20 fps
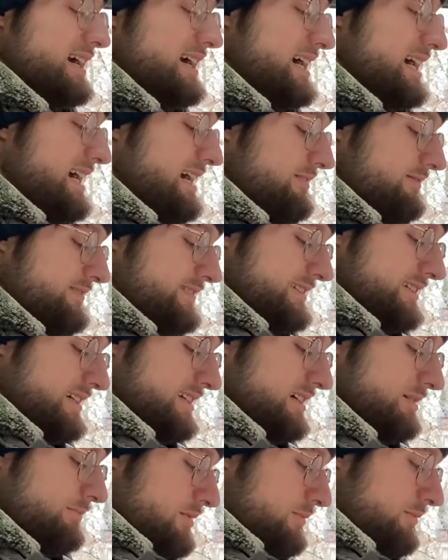I have set
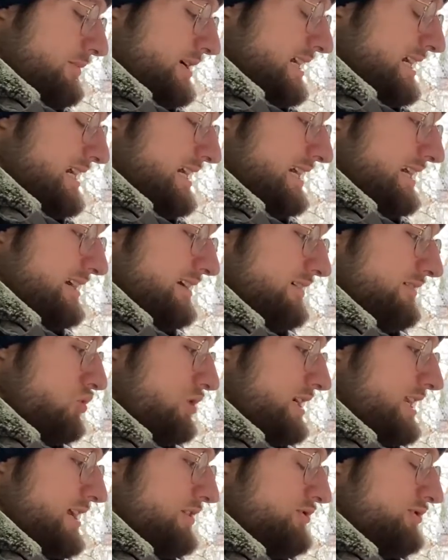up my
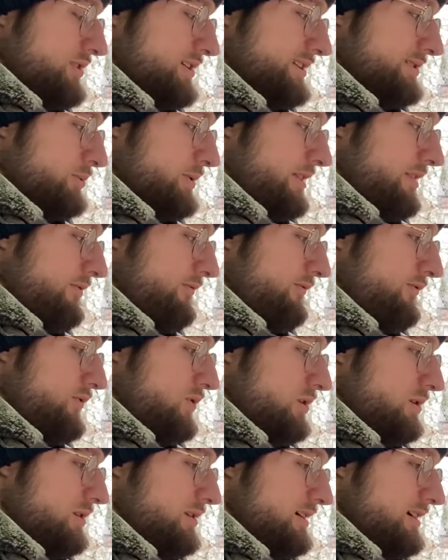credentials with
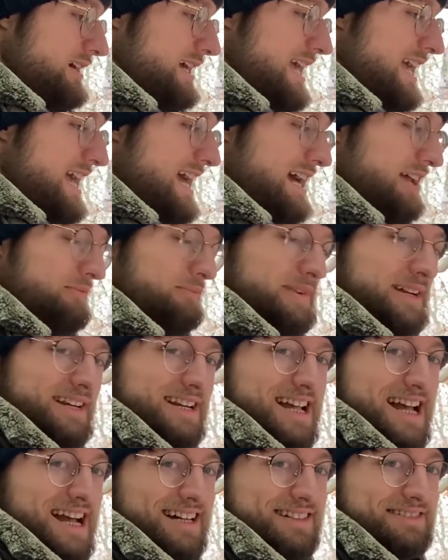full
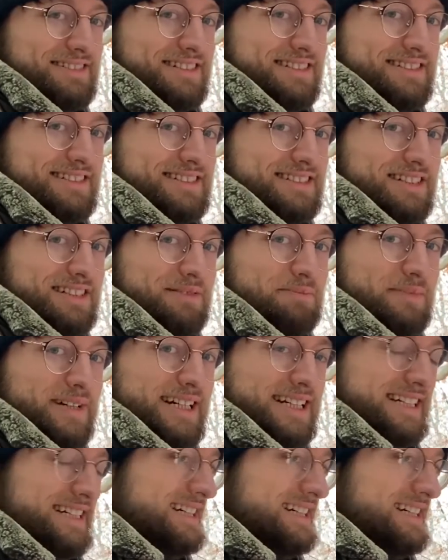admin access to my